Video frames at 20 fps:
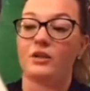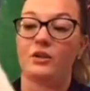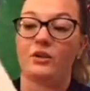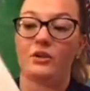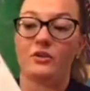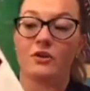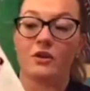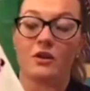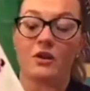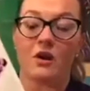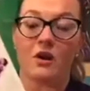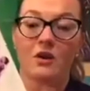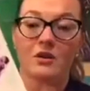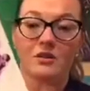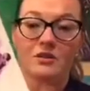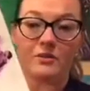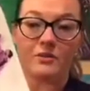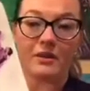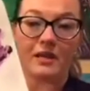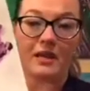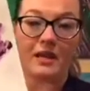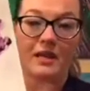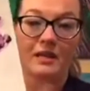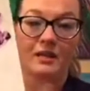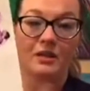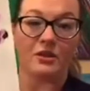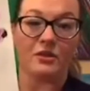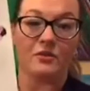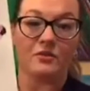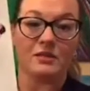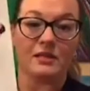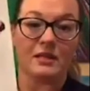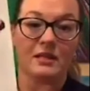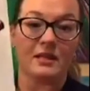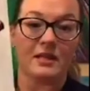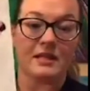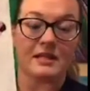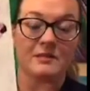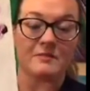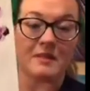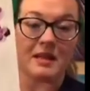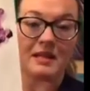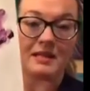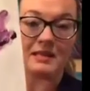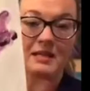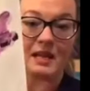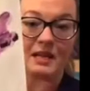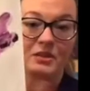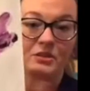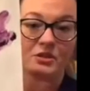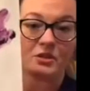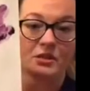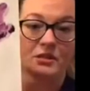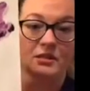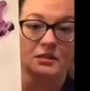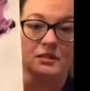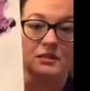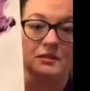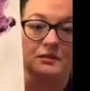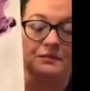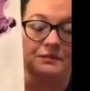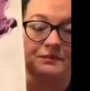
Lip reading: you can also, again, using these meditations